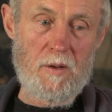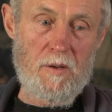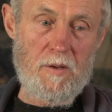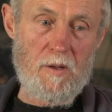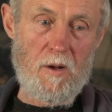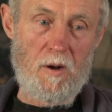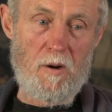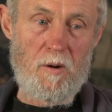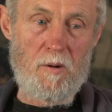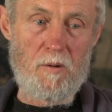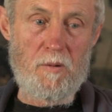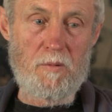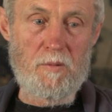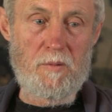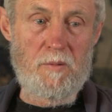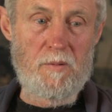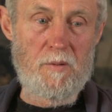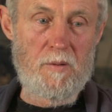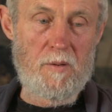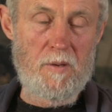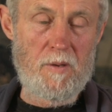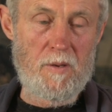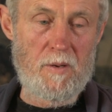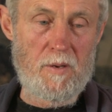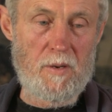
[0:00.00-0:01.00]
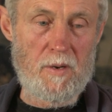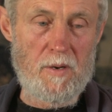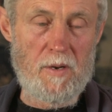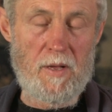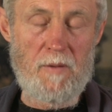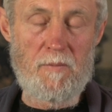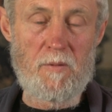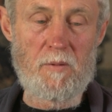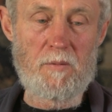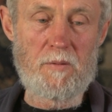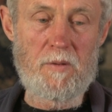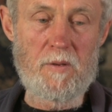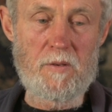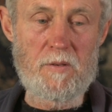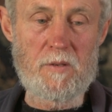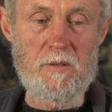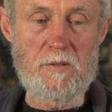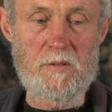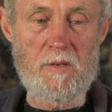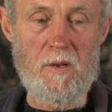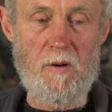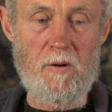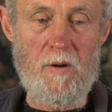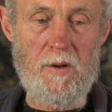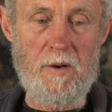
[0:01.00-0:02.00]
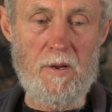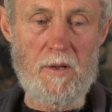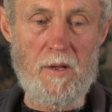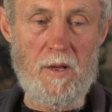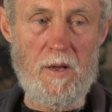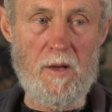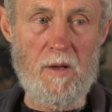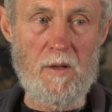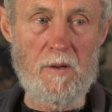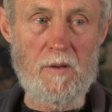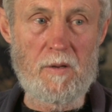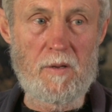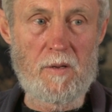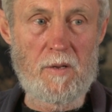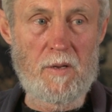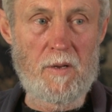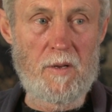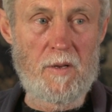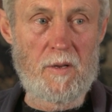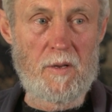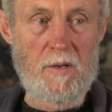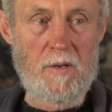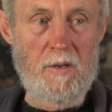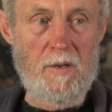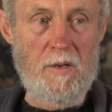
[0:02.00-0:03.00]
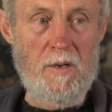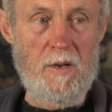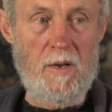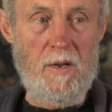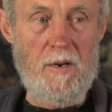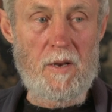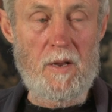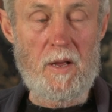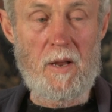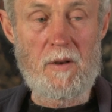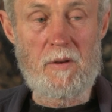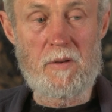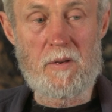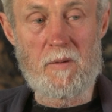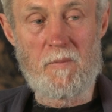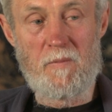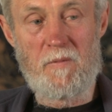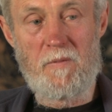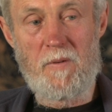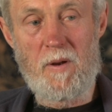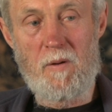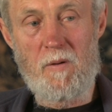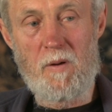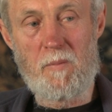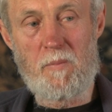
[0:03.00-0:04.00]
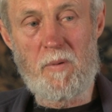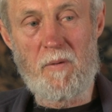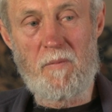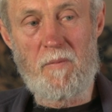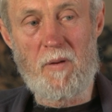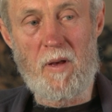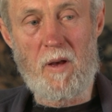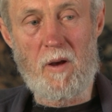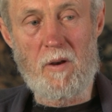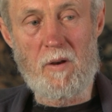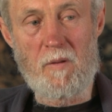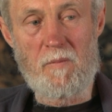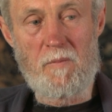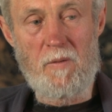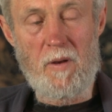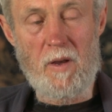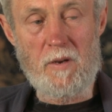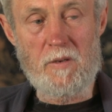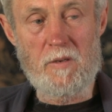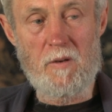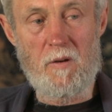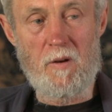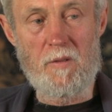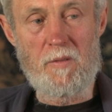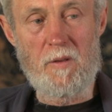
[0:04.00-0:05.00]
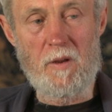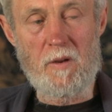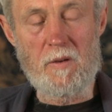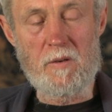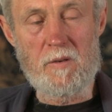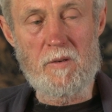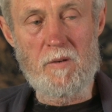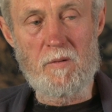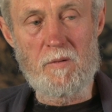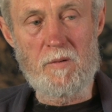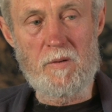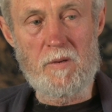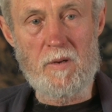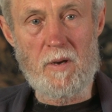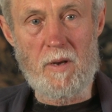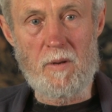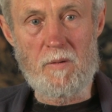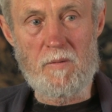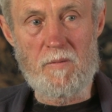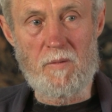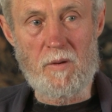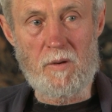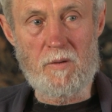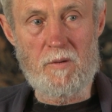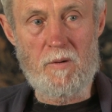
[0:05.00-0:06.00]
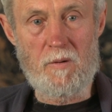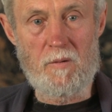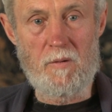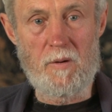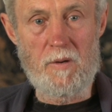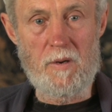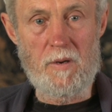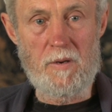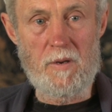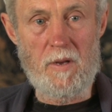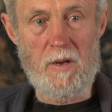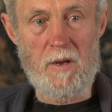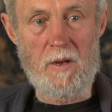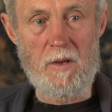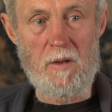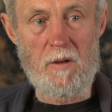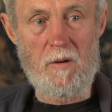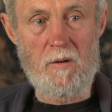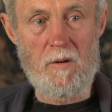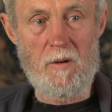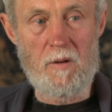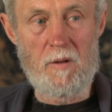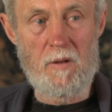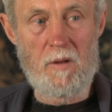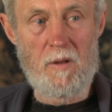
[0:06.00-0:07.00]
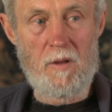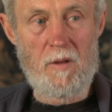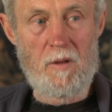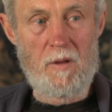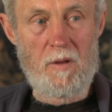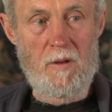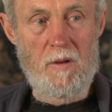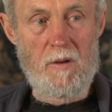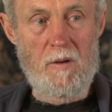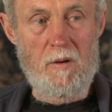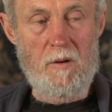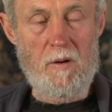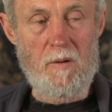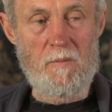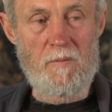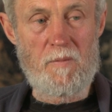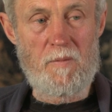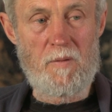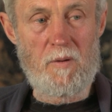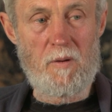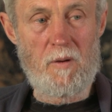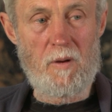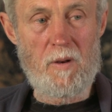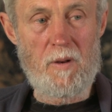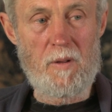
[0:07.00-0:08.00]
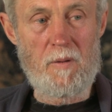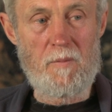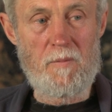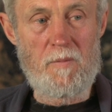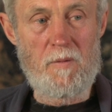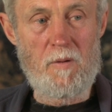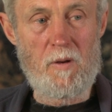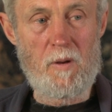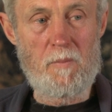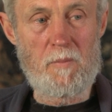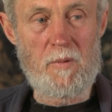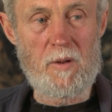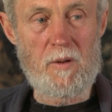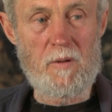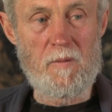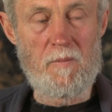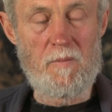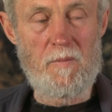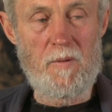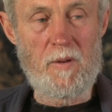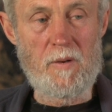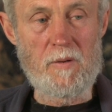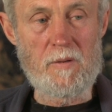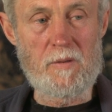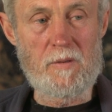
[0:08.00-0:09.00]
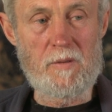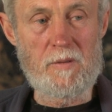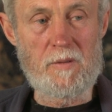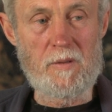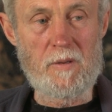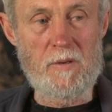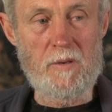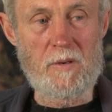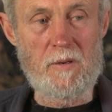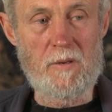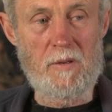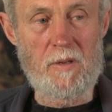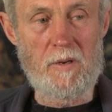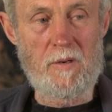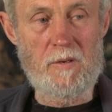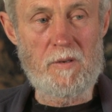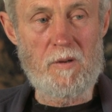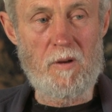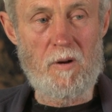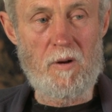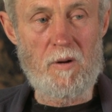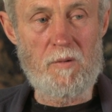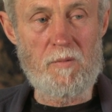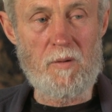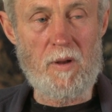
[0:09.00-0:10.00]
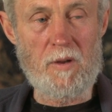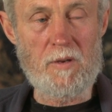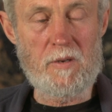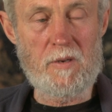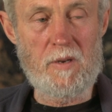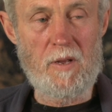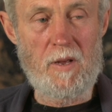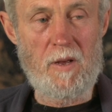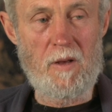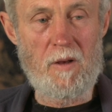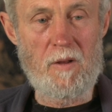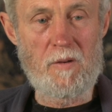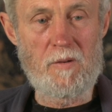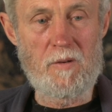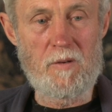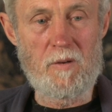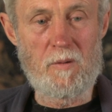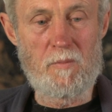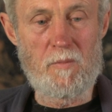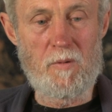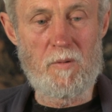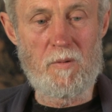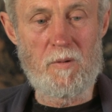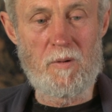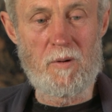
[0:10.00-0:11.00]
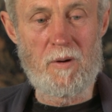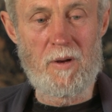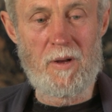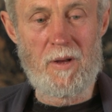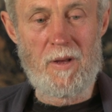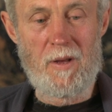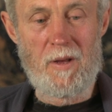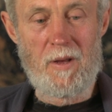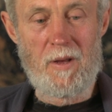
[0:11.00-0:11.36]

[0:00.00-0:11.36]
gold levelled the society out, and it had some very profound effects, and I think it still shapes Victoria today. I'm firmly convinced that in these gold rush towns you're more